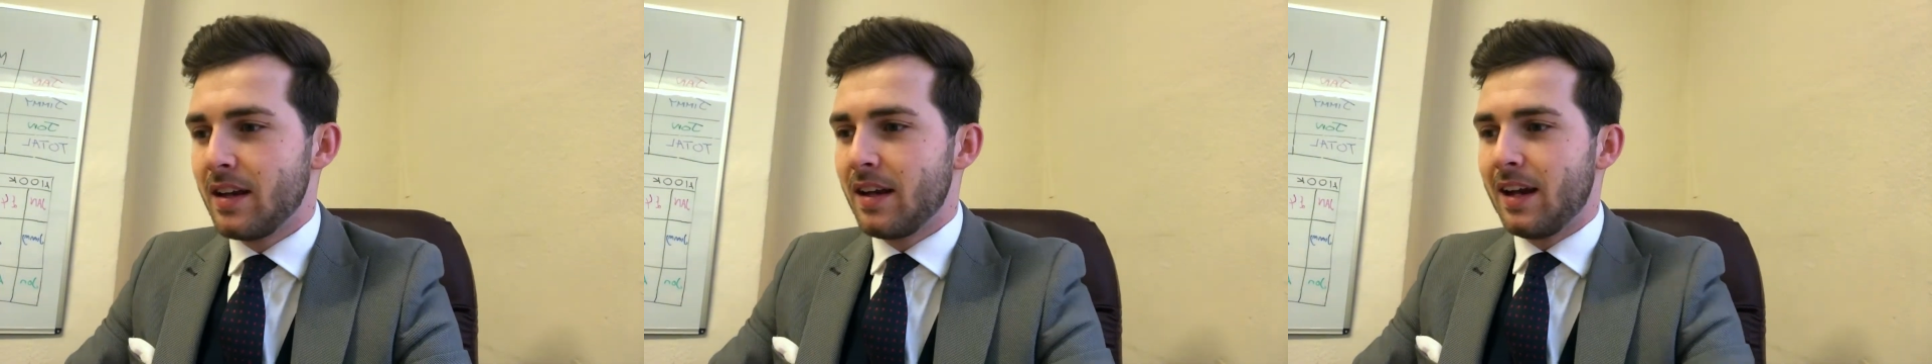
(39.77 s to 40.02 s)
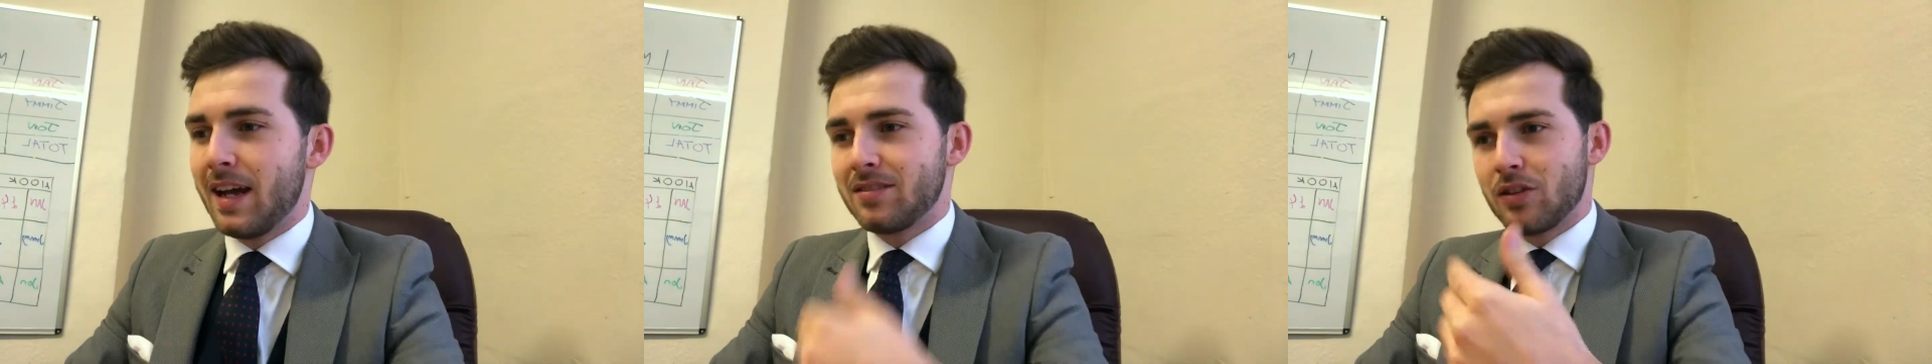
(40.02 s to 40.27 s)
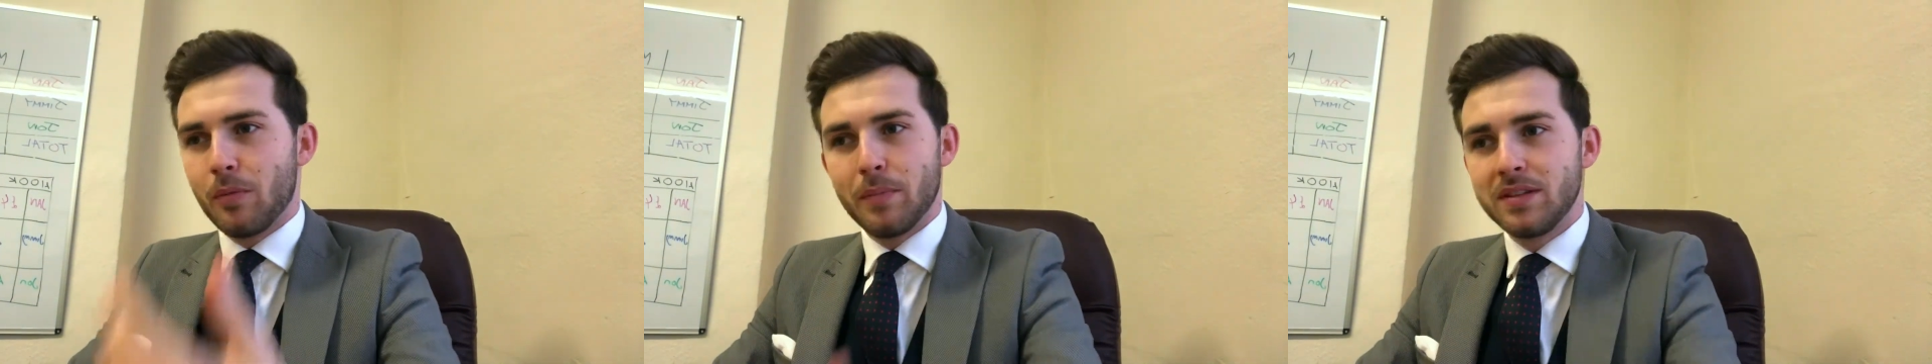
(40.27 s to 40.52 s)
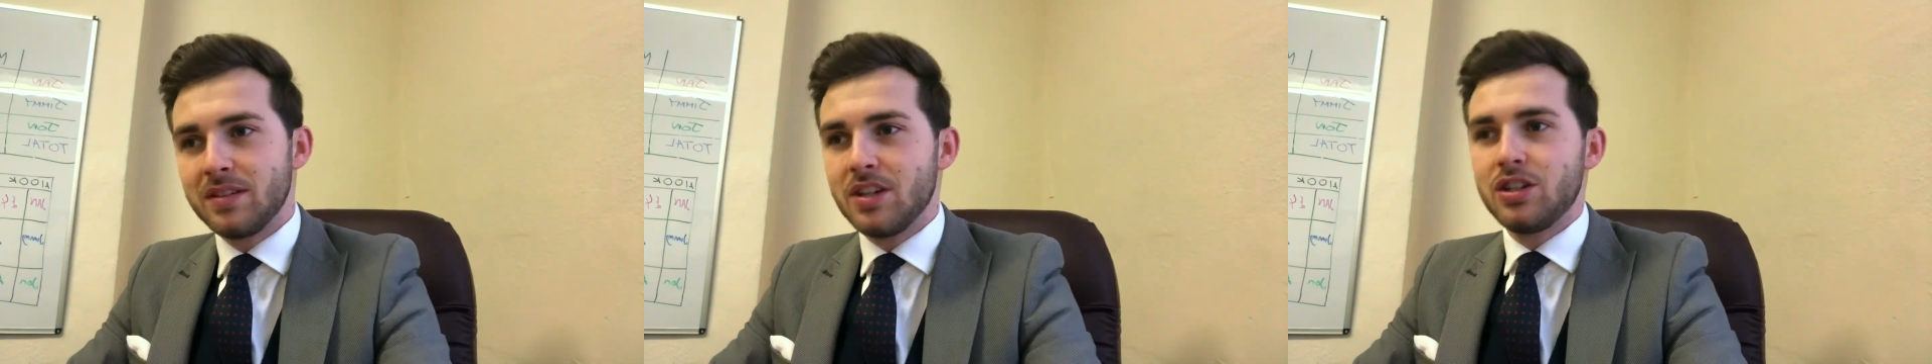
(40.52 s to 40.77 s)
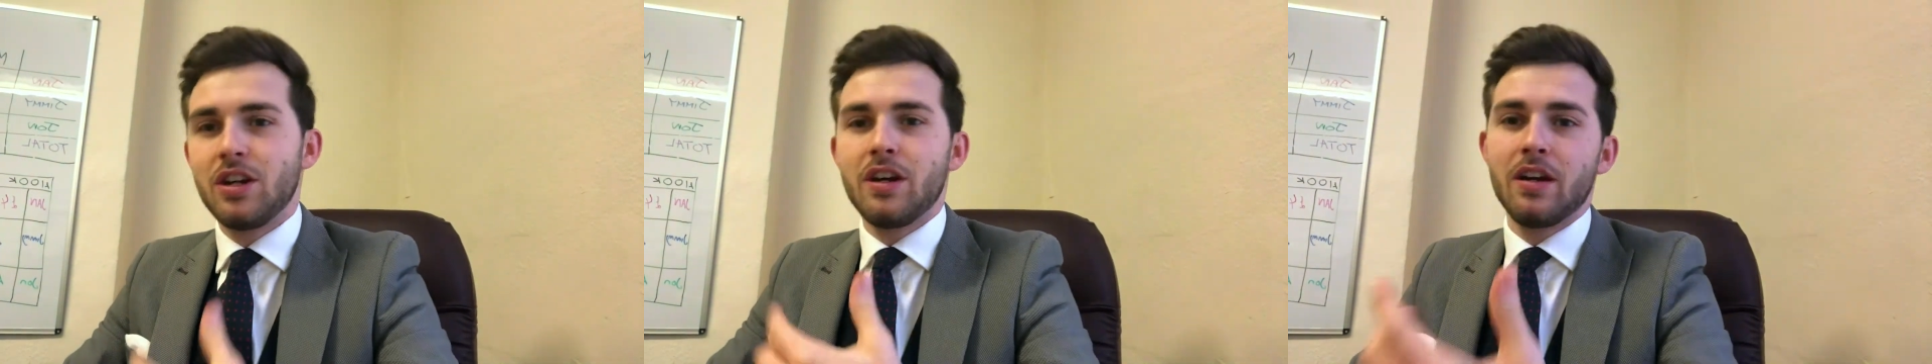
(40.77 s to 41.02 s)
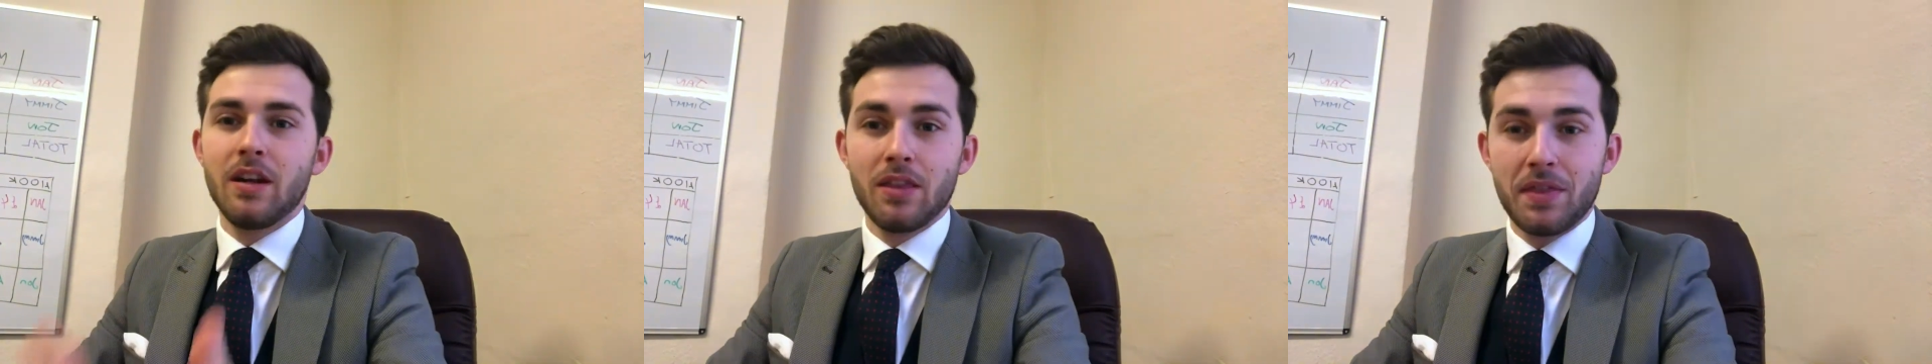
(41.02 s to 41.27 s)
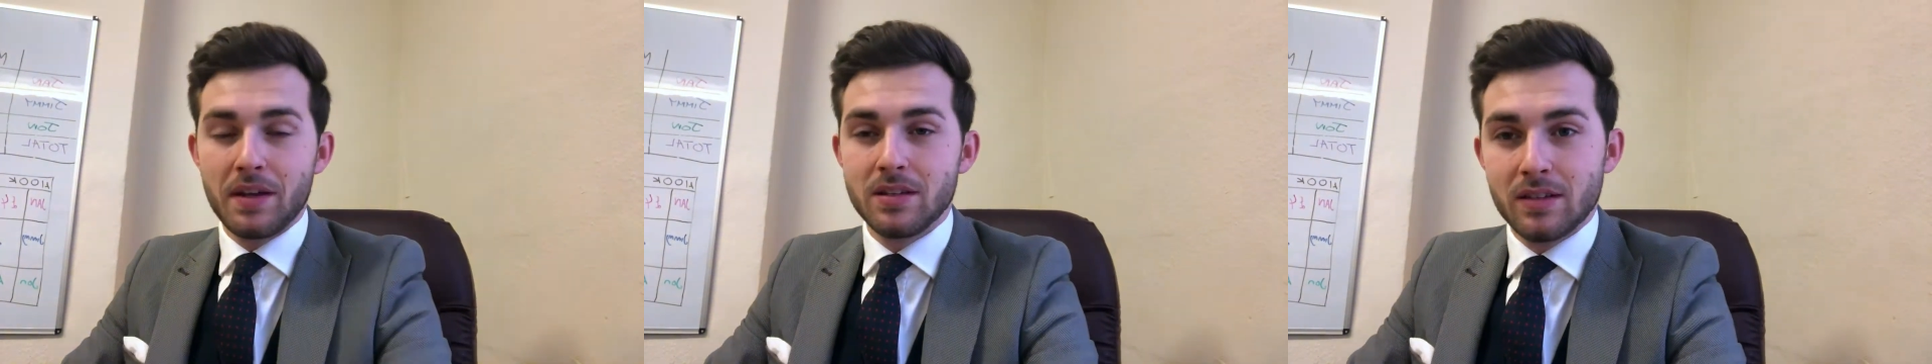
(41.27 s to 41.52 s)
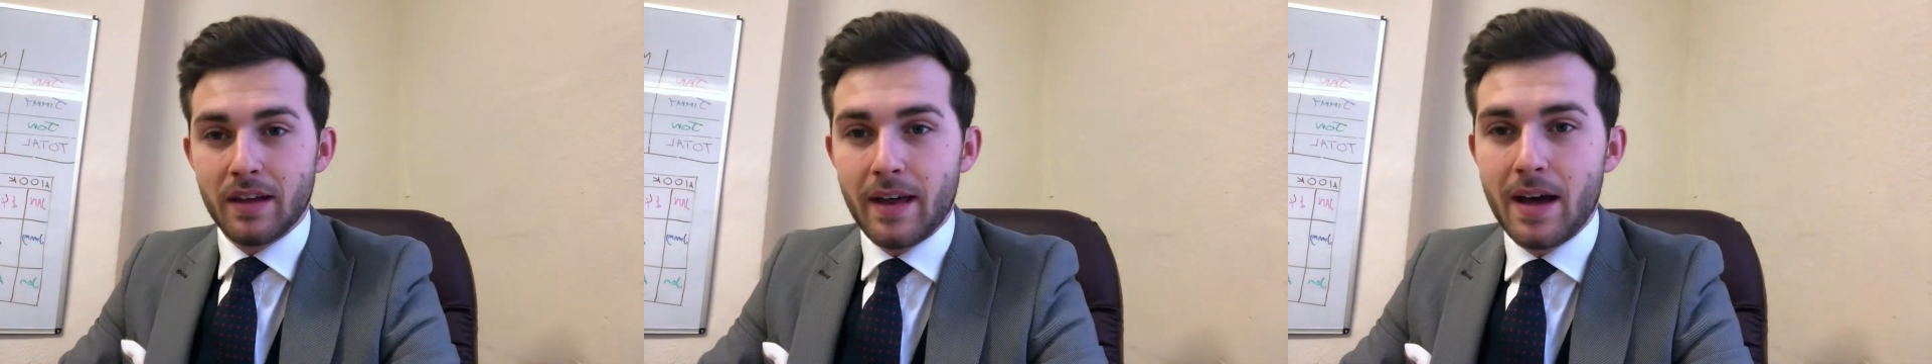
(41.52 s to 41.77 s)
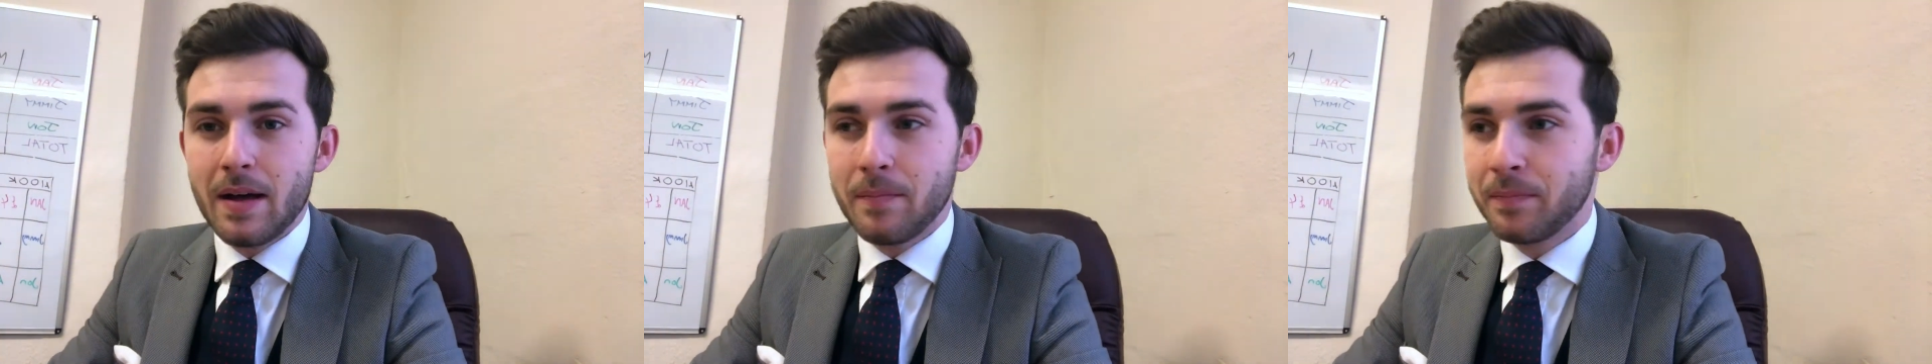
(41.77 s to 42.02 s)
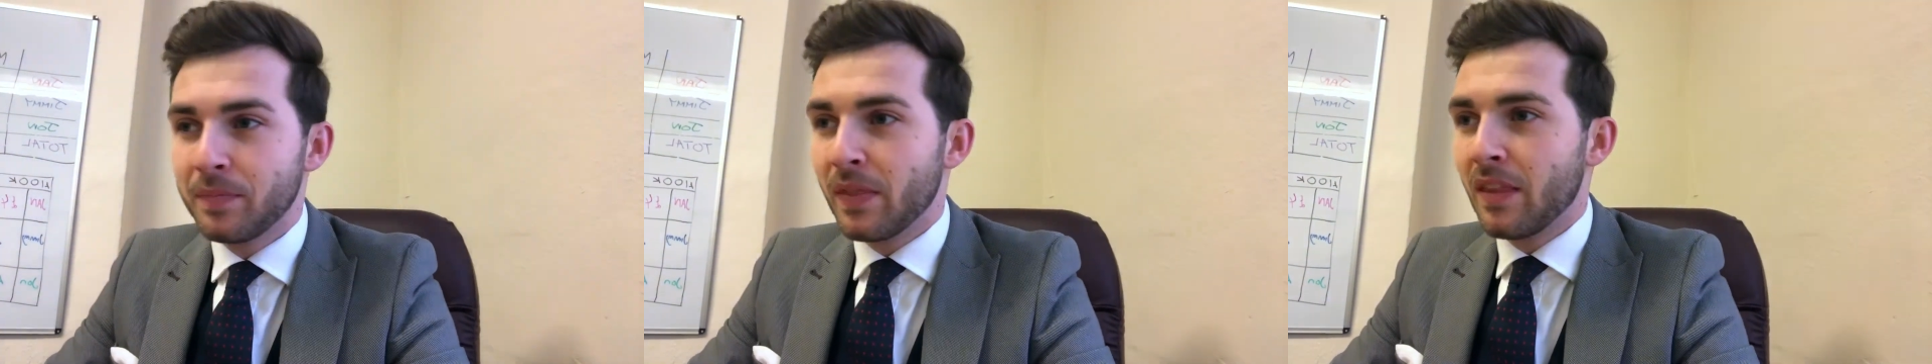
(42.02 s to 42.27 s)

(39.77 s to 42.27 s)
less competition and things like that.